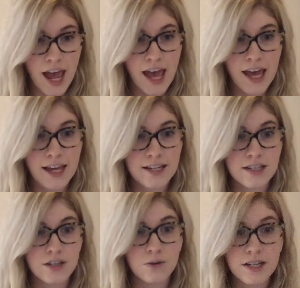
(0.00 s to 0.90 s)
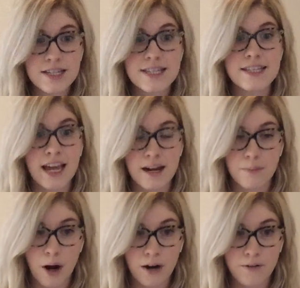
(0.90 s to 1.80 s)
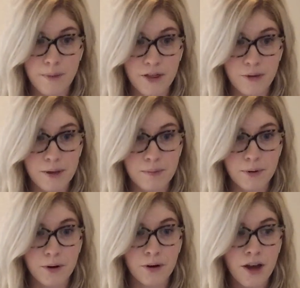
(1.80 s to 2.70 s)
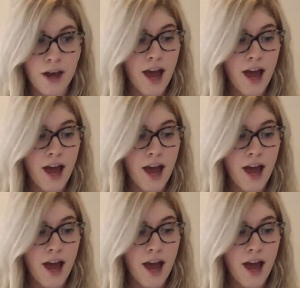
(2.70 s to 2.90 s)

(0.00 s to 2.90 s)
and you need to stand apart from other people.